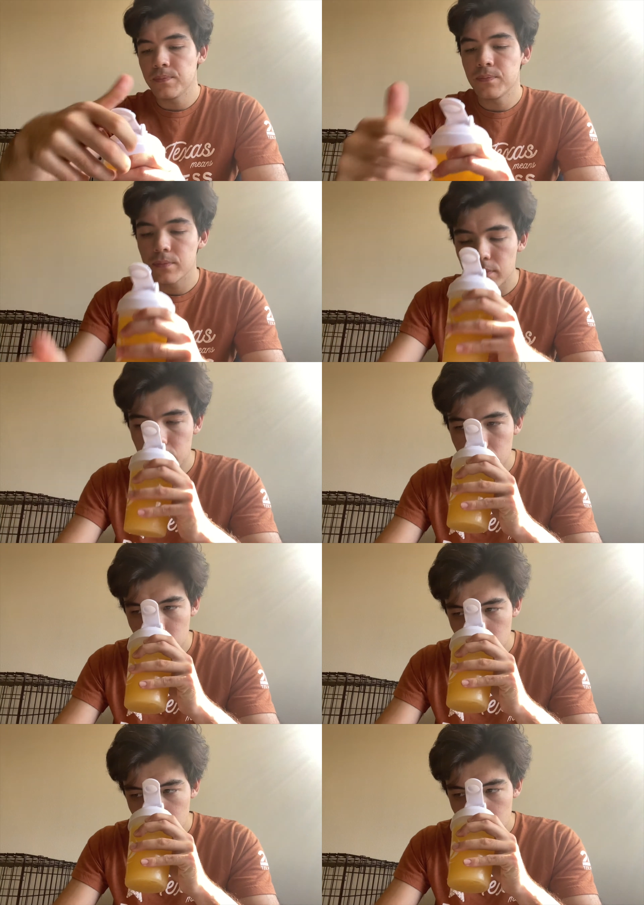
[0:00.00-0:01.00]

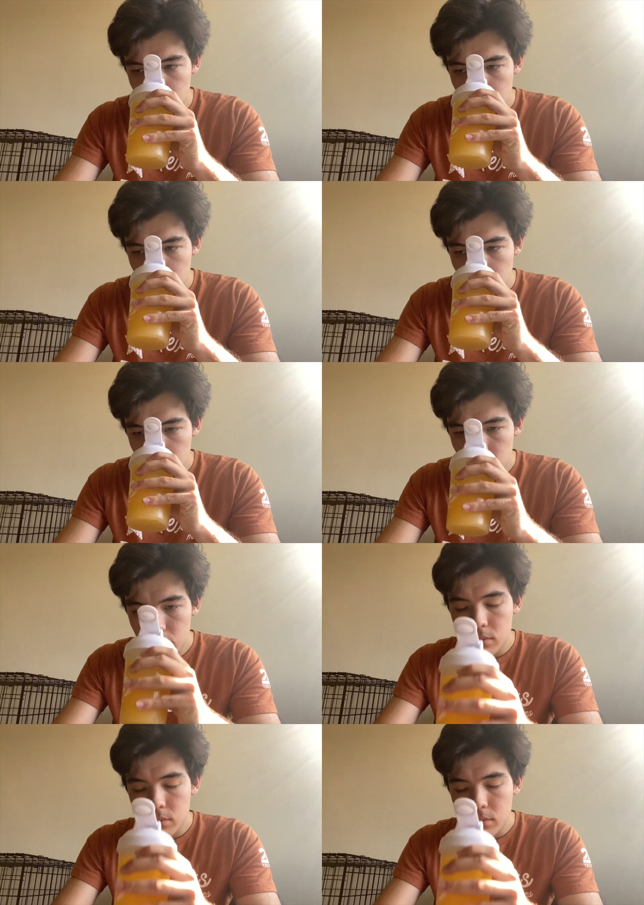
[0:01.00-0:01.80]
Nothing is said.